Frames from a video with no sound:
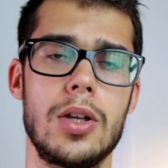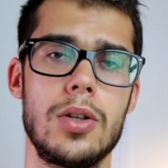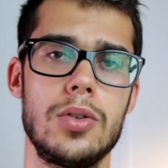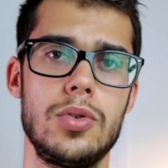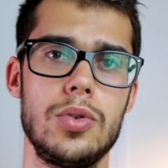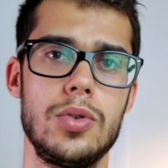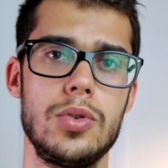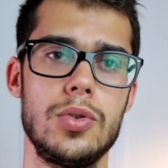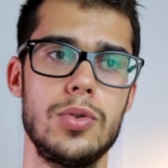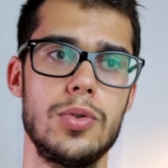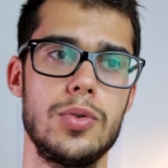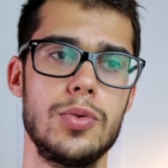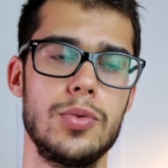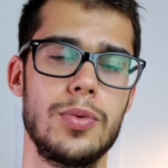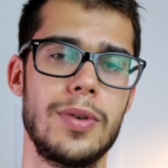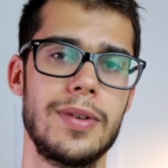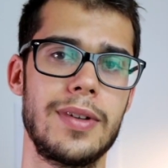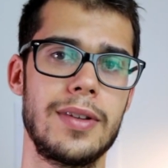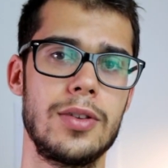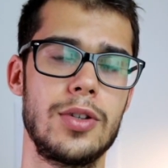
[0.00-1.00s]
Do
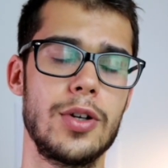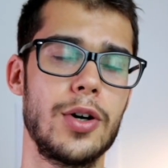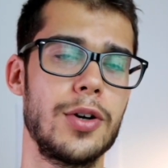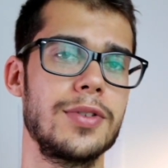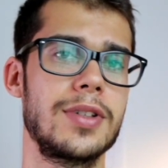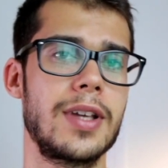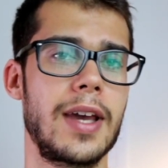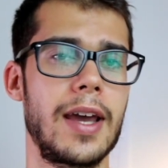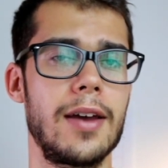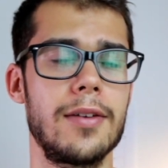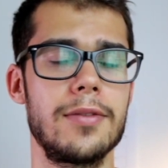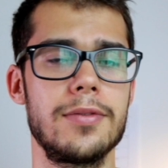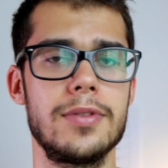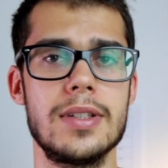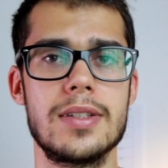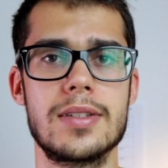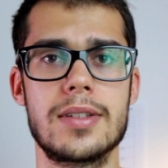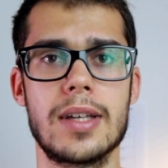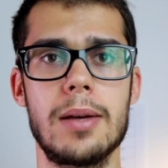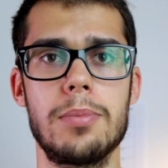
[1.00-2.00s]
you don't have
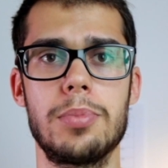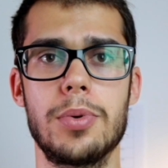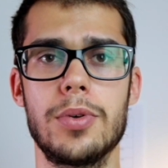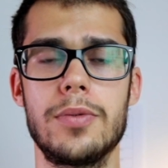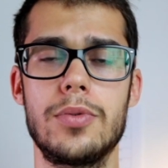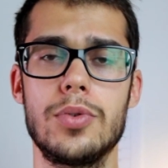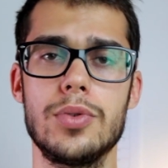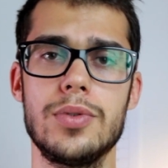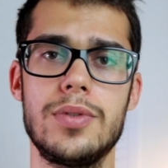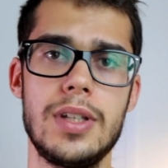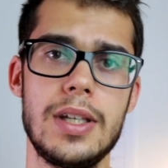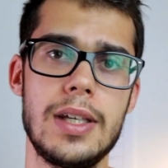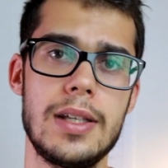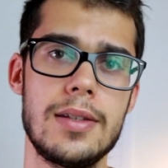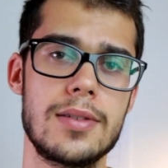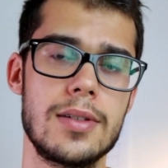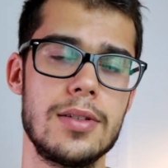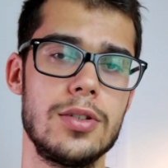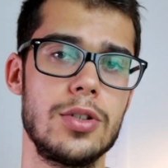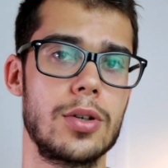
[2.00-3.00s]
this type of
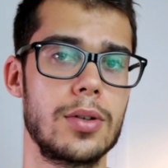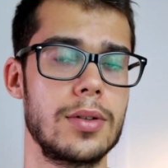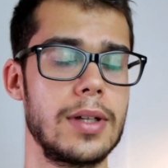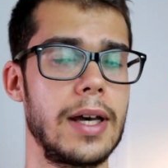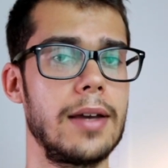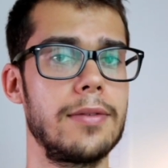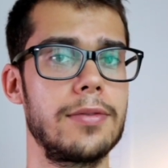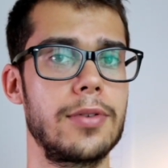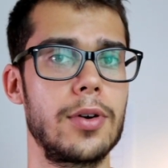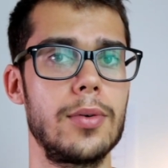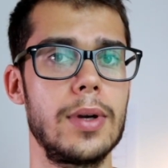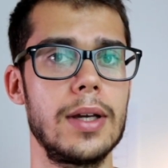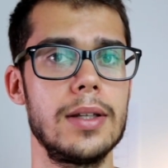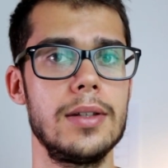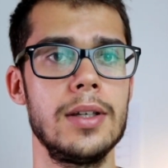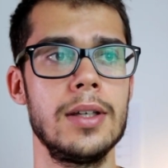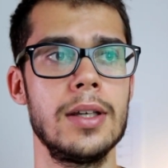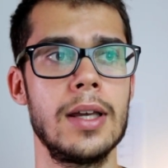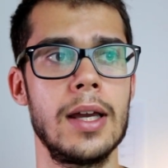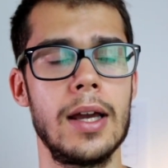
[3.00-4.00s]
routines in your life
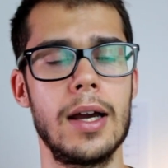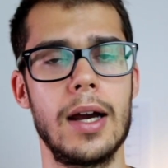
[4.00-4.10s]
already?